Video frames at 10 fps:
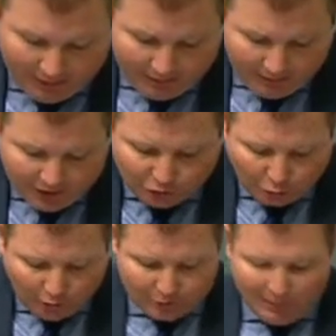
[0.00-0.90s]
This
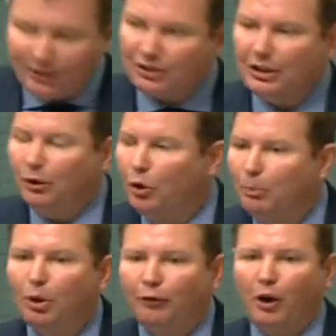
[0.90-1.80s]
cross-ministerial
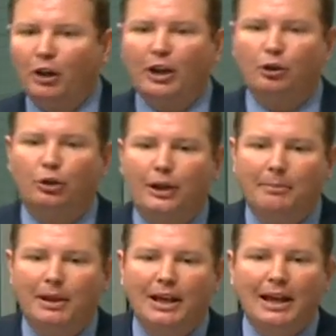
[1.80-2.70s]
portfolio creep
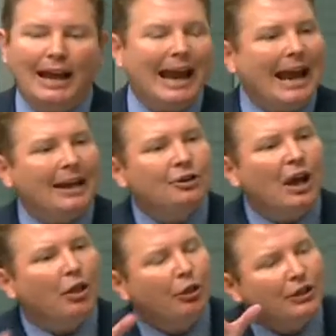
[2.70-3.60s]
and
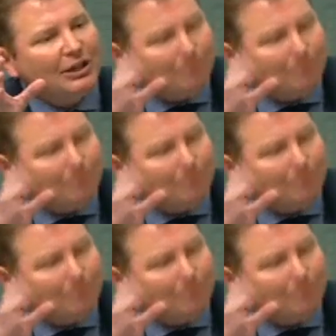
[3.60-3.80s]
these